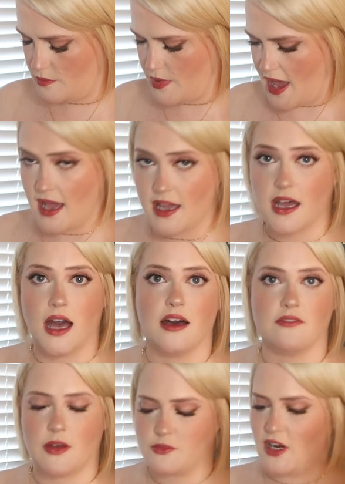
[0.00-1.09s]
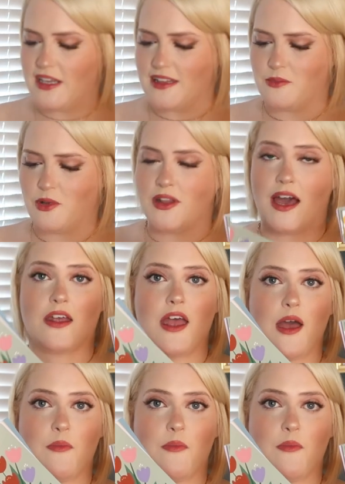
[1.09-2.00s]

pack of, I'm trying to get them all out,